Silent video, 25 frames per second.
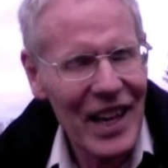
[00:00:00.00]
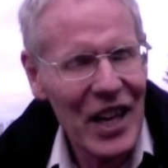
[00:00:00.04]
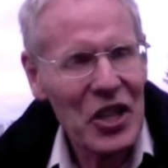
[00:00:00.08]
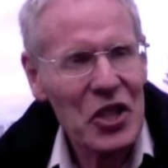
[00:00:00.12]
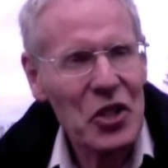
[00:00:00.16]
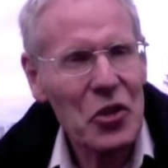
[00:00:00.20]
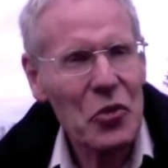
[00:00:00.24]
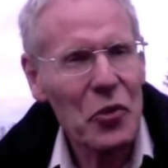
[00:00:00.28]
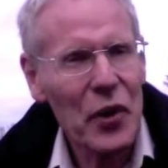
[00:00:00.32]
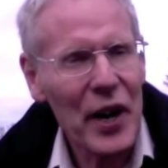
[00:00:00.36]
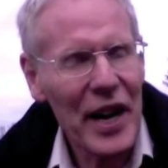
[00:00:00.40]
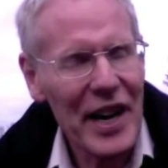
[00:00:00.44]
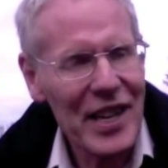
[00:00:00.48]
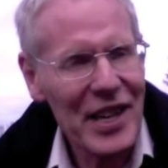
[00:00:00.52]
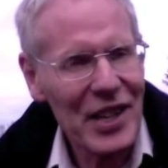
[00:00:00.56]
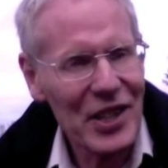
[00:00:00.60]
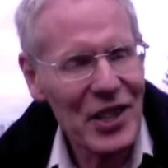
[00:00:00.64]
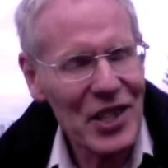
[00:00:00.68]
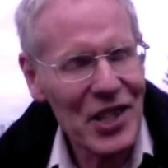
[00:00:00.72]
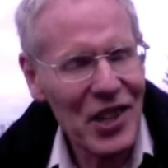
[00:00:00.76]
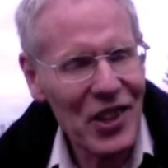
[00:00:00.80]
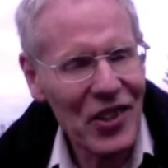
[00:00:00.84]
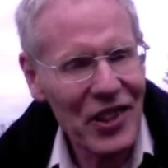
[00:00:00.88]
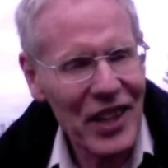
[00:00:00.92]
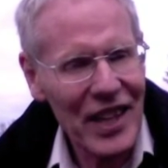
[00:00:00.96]
It's where you do
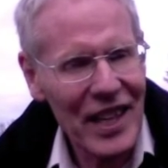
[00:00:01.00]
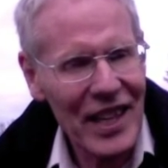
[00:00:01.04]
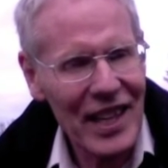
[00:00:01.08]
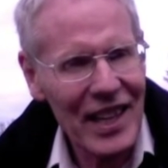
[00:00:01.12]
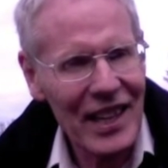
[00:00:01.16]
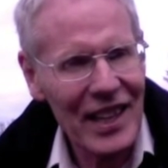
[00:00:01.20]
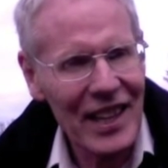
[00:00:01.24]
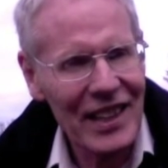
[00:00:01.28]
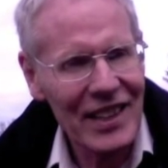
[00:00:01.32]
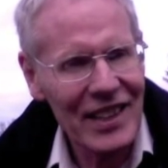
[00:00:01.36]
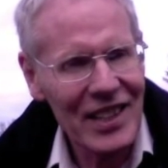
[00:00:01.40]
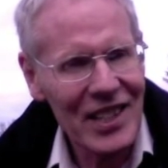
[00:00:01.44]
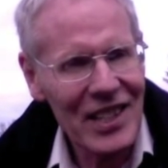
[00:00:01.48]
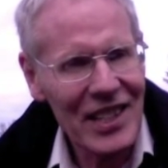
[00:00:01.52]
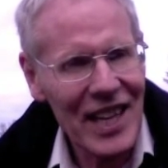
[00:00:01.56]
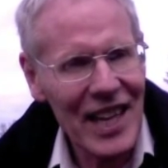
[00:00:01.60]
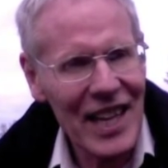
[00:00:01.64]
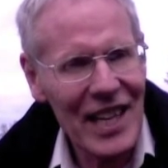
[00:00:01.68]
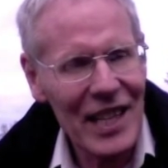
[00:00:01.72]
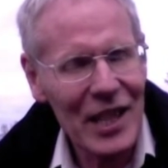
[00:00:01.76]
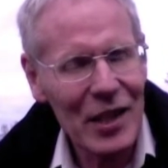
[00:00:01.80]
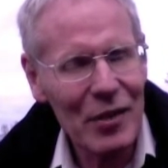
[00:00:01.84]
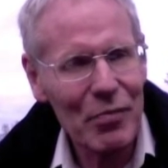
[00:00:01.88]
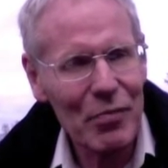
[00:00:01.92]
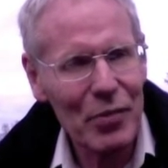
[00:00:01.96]
your thinking,
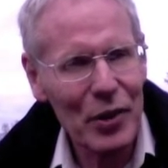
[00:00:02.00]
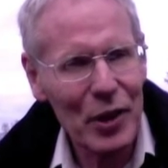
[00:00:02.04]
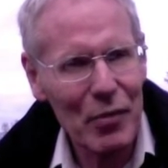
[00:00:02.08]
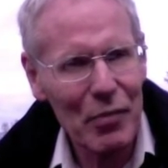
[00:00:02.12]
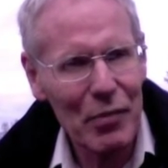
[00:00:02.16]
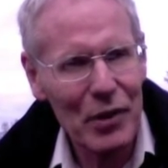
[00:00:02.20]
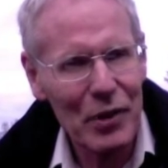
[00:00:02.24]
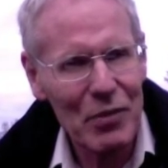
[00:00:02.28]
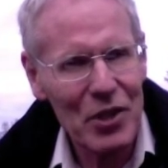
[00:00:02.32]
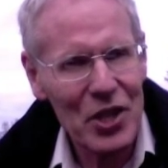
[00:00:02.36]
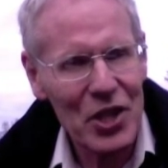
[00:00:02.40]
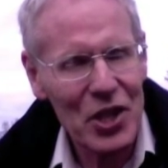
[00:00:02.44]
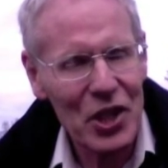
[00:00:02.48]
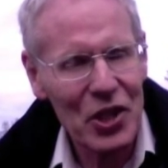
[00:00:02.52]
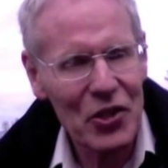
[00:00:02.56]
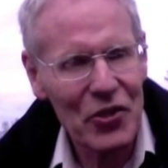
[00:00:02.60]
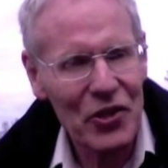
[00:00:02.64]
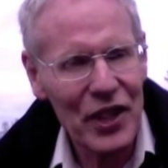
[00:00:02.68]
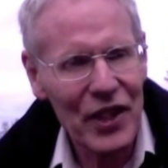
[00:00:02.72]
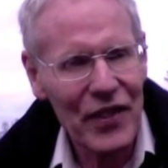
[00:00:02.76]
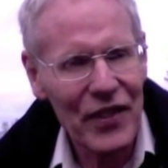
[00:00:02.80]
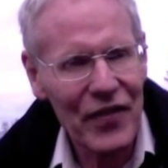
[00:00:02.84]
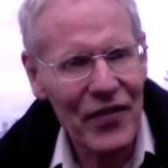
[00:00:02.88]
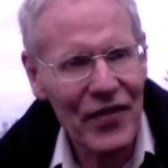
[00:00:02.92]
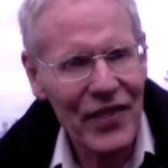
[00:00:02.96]
understanding and problem
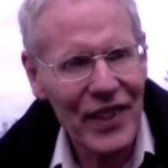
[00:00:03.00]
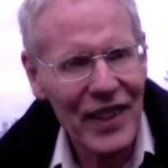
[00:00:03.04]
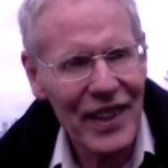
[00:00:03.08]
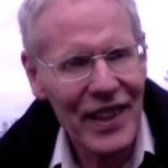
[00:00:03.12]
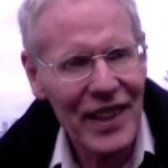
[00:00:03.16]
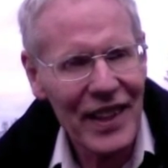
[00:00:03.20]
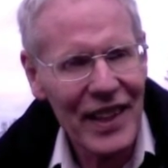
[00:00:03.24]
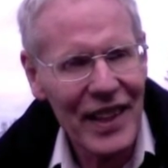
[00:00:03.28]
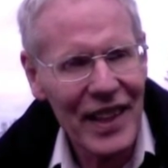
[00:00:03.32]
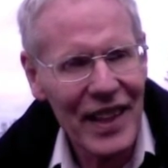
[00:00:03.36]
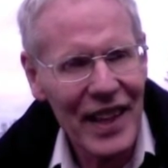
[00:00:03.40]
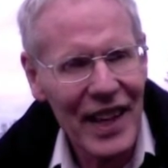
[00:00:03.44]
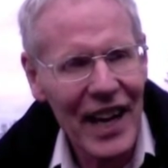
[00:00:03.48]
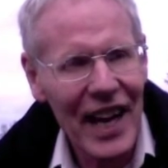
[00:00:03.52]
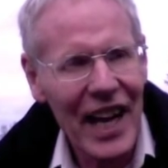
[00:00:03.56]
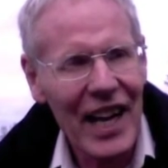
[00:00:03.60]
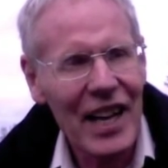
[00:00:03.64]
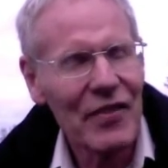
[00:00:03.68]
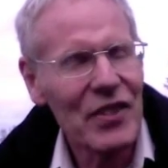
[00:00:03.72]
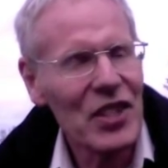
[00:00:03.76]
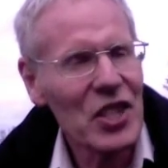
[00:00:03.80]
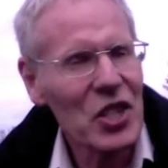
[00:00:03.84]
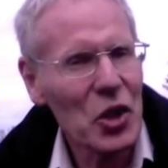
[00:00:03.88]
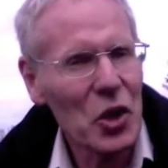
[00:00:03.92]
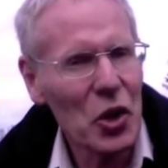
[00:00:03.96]
solving. And
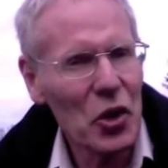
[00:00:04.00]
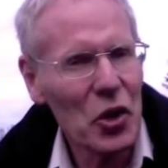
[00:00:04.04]
if it's